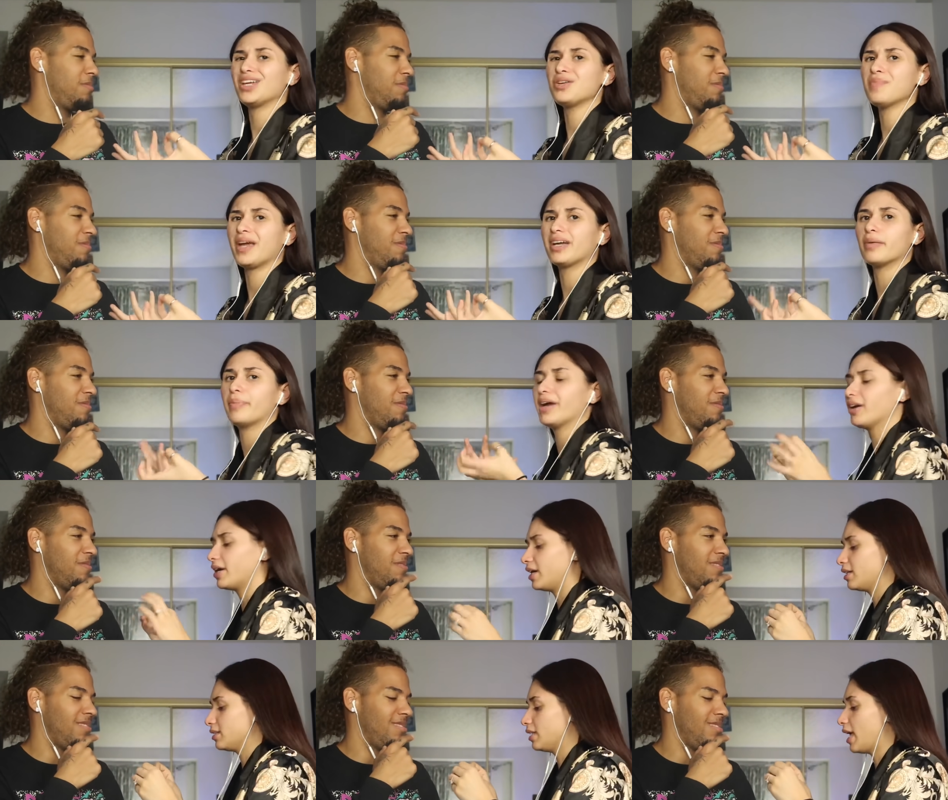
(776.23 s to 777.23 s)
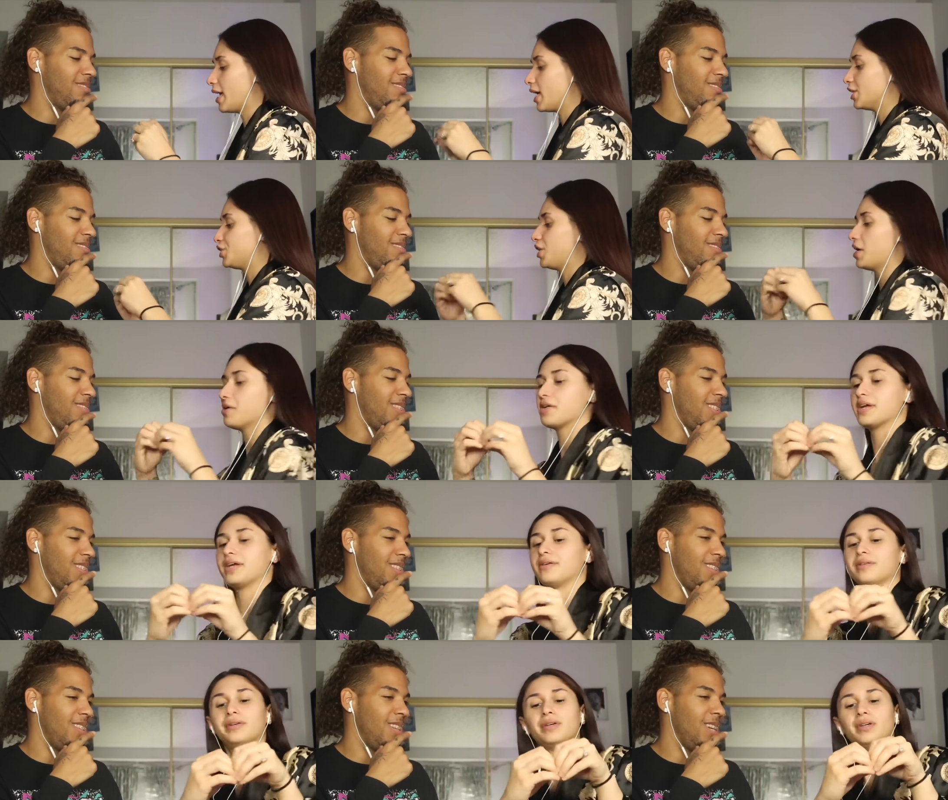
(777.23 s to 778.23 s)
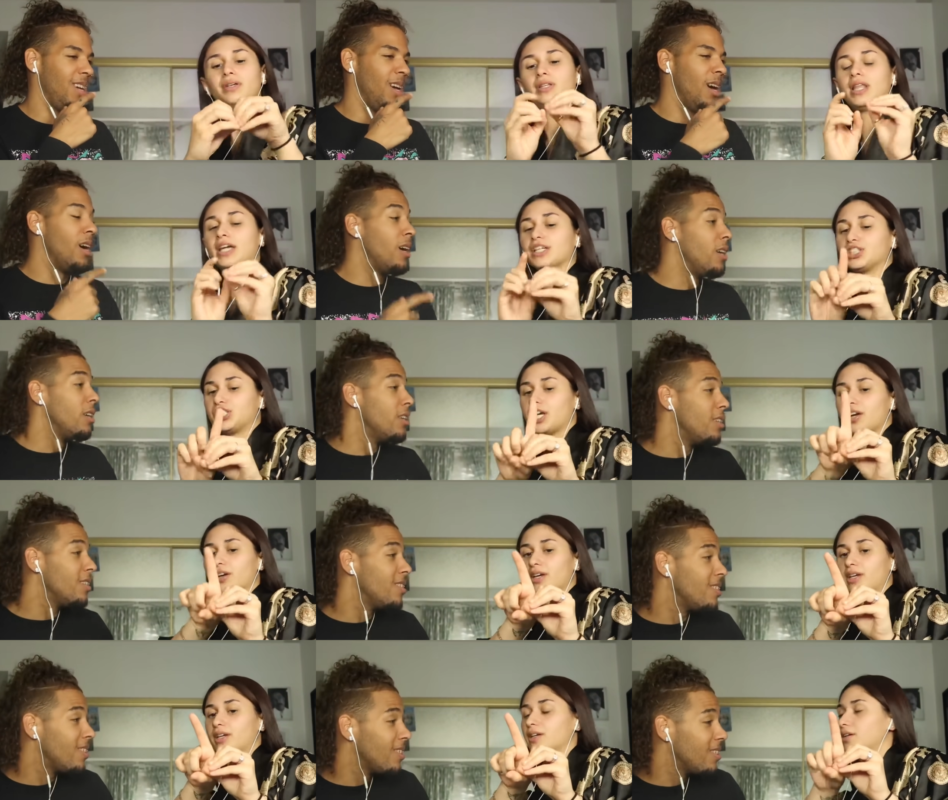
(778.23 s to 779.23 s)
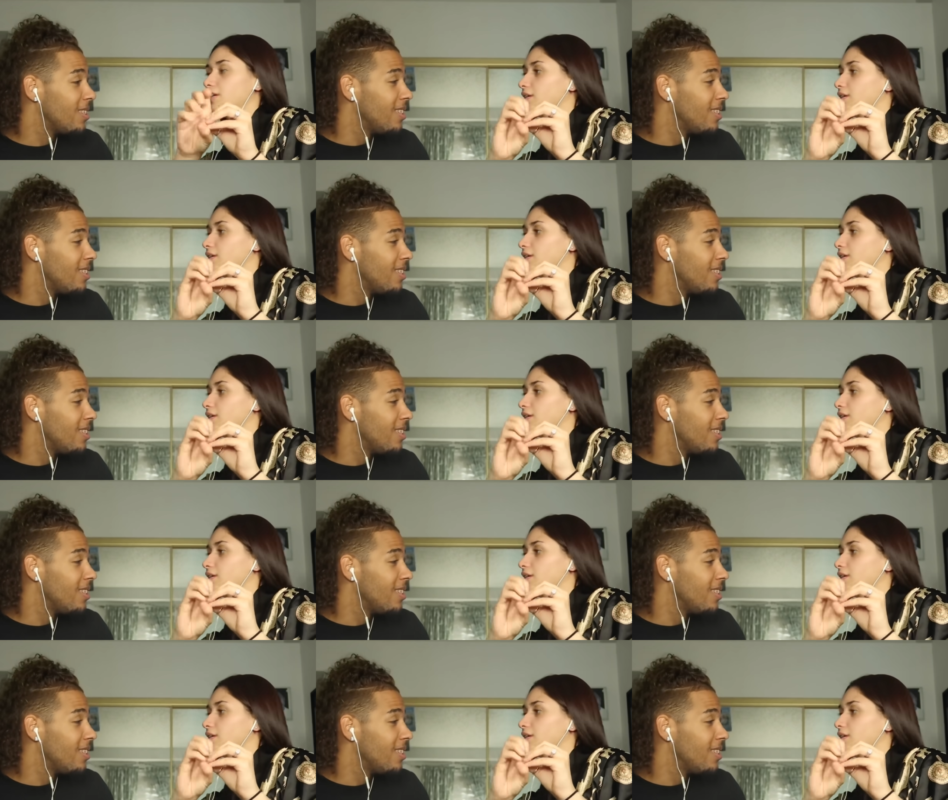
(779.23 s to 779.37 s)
Speaker 1: do you make a berry? Like a cherry. Like a cherry.